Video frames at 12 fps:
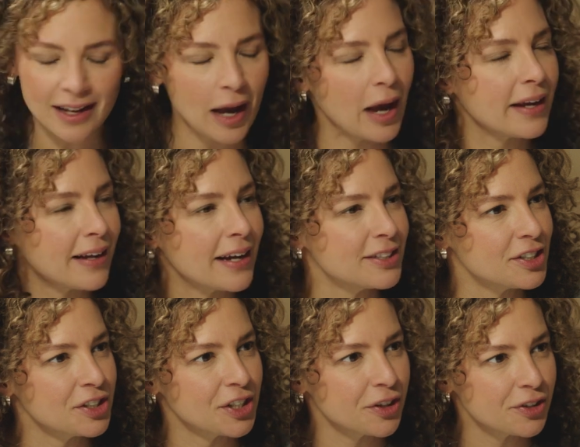I
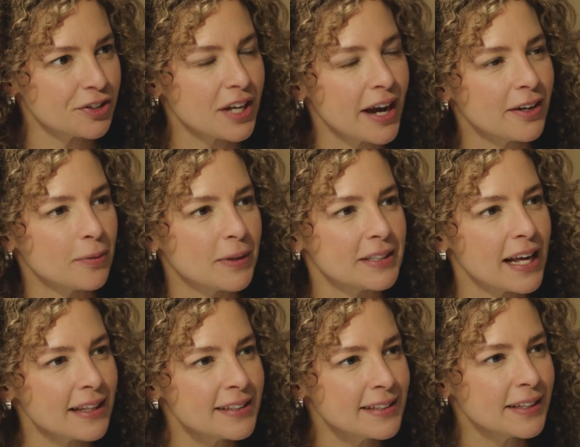just shared your title, but
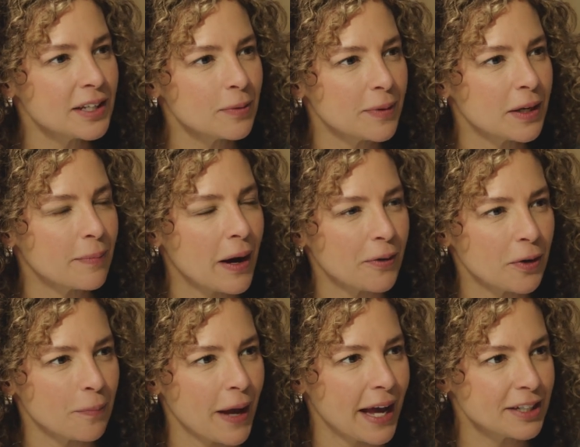tell us a little bit about
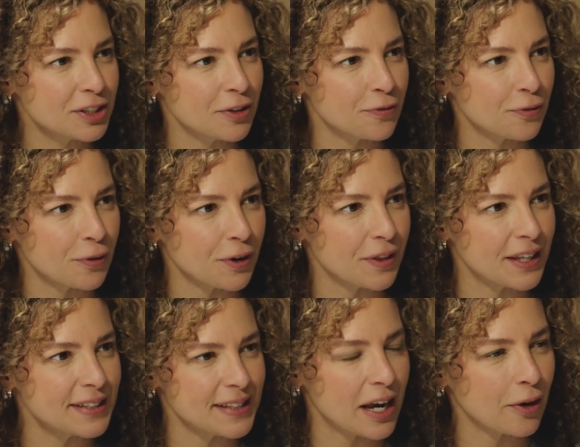your passion for
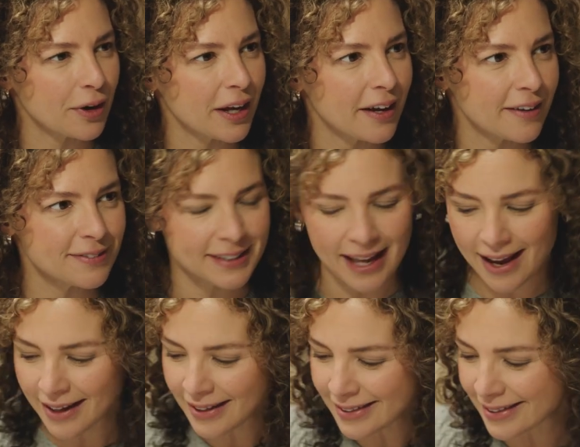this area of
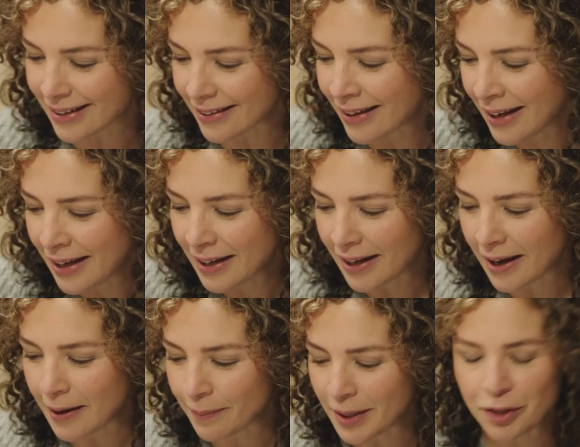science and,
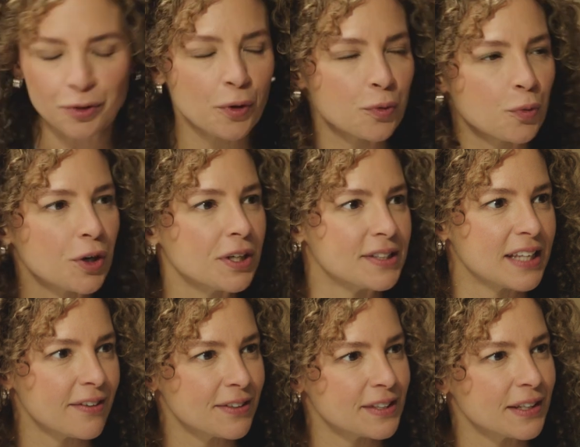in your own words,
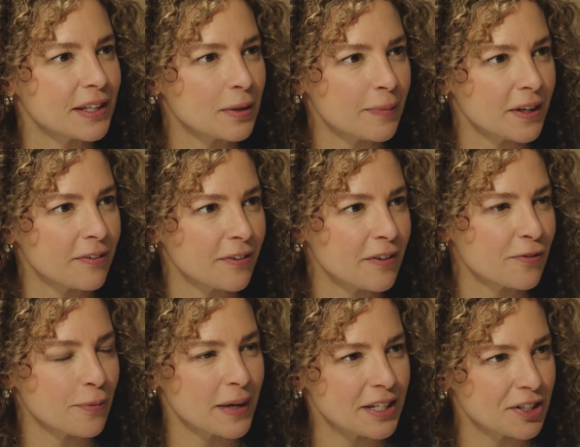give us a little bit of
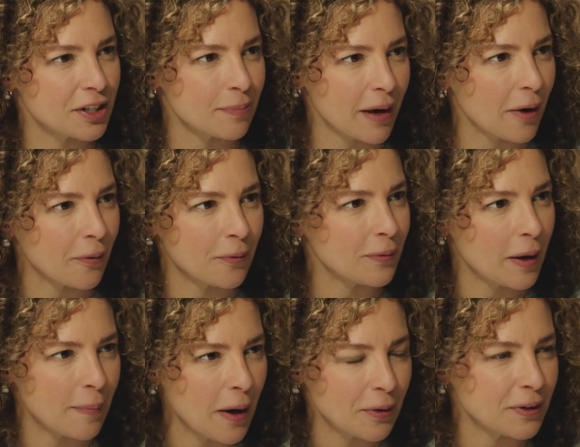information about
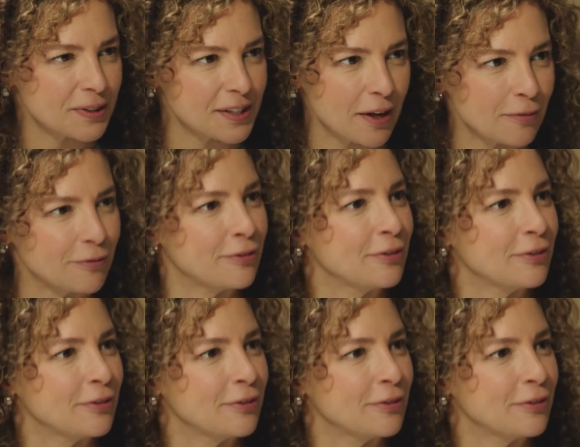yourself.